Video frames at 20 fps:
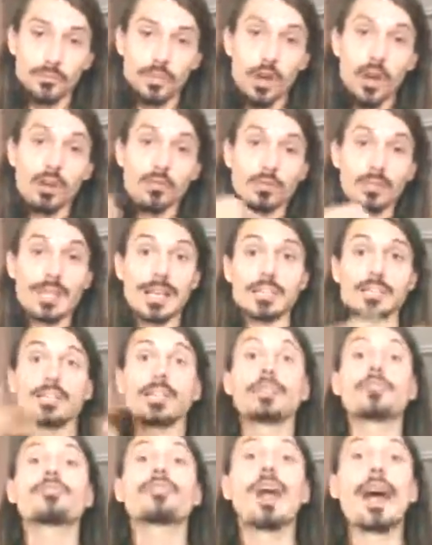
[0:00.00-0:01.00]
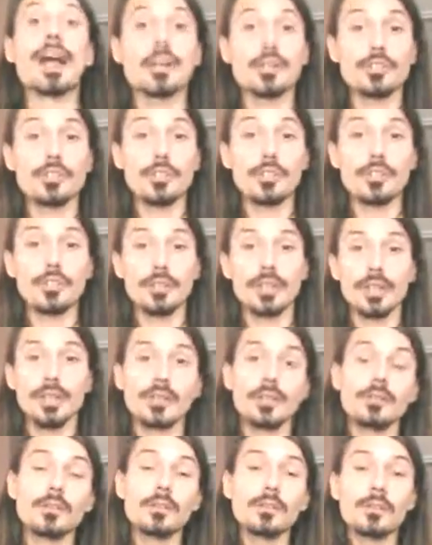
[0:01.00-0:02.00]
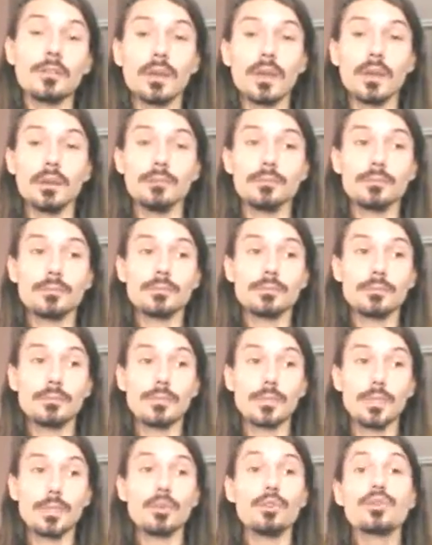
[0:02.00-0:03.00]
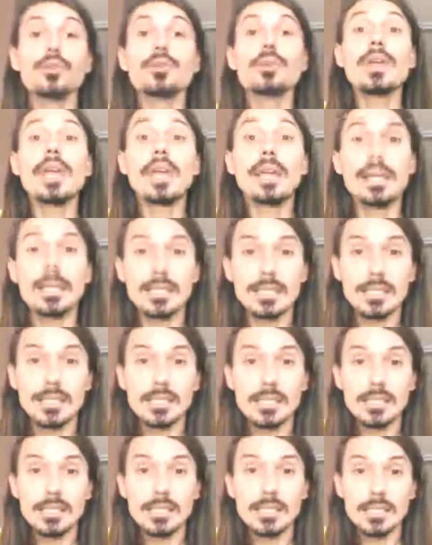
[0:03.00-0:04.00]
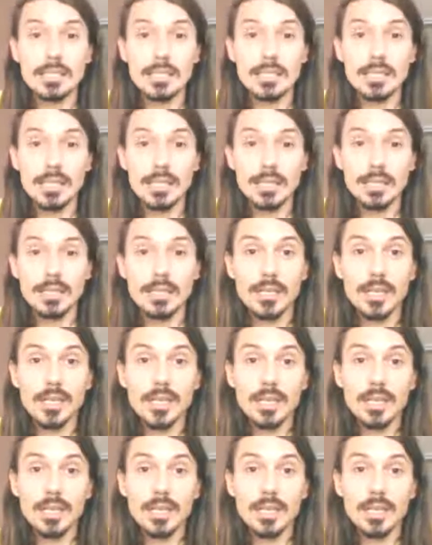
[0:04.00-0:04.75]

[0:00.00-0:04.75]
God was actually like fractured or like created the